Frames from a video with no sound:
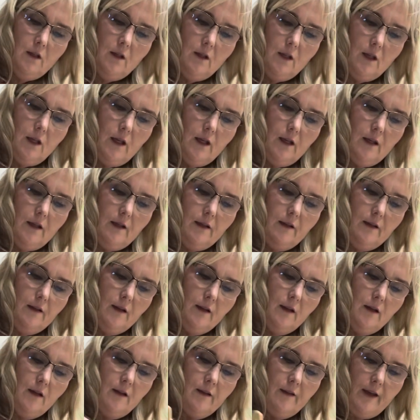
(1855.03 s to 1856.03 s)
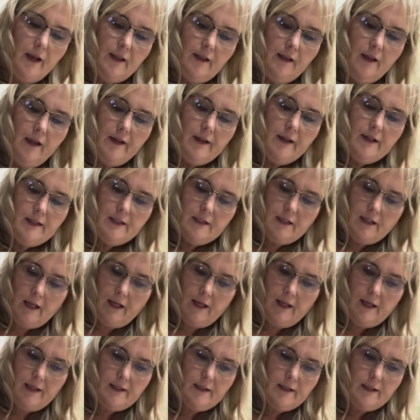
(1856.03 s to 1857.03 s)
And they let us
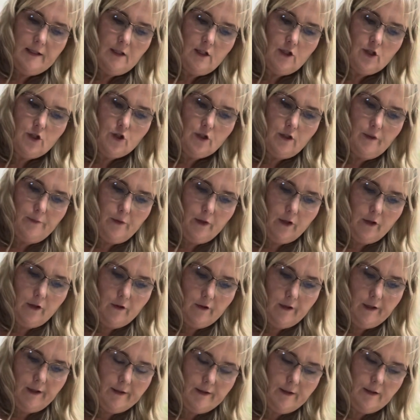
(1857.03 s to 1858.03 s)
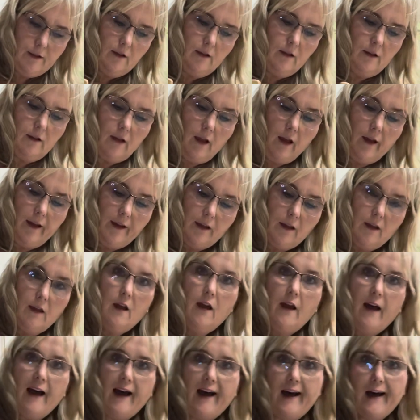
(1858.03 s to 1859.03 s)
taste shrimp and grits. Like,
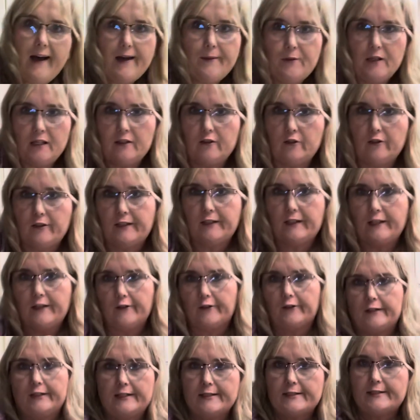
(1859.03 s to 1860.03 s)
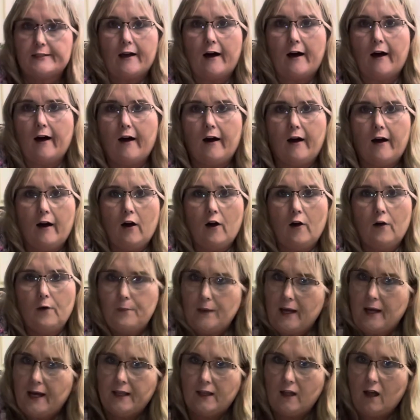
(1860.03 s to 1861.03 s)
I've been cooking grits all
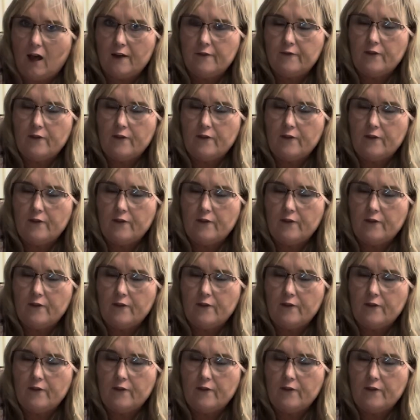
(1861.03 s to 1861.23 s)
my life.